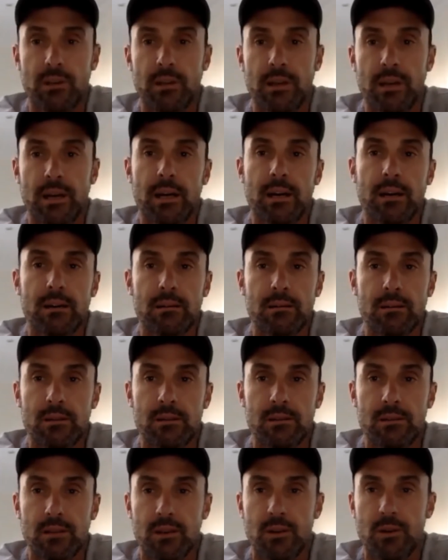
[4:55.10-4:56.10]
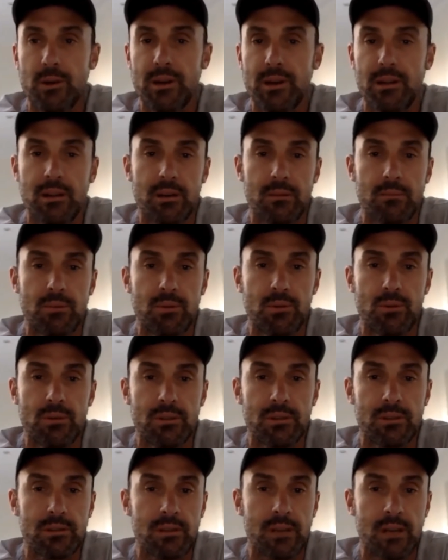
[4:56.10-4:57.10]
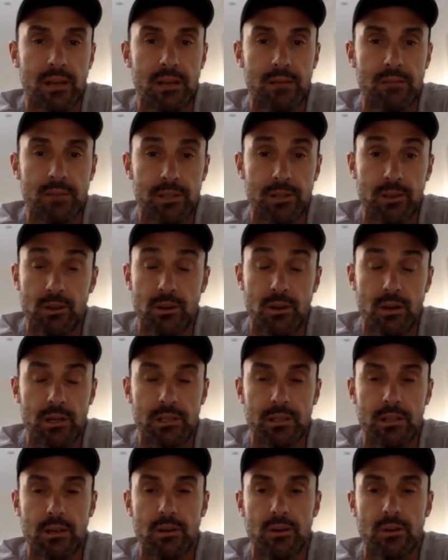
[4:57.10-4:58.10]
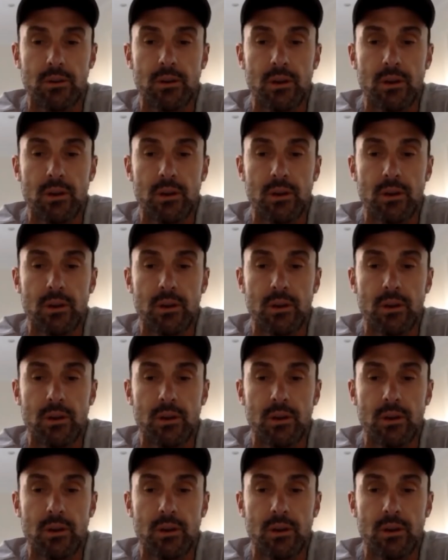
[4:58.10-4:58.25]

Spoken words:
are. It's critically important, as you guys know.